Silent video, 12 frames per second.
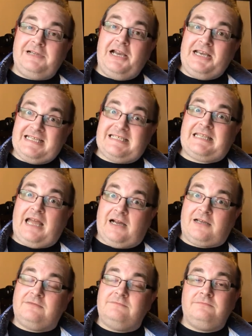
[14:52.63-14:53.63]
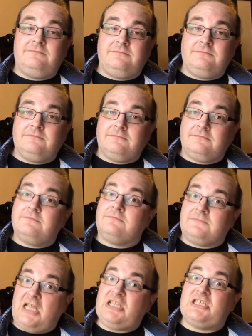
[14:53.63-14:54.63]
And it stuck.
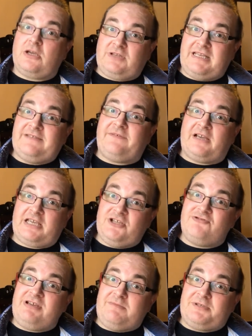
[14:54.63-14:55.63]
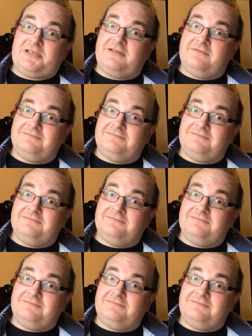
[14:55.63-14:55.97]
And so did his fucking drips.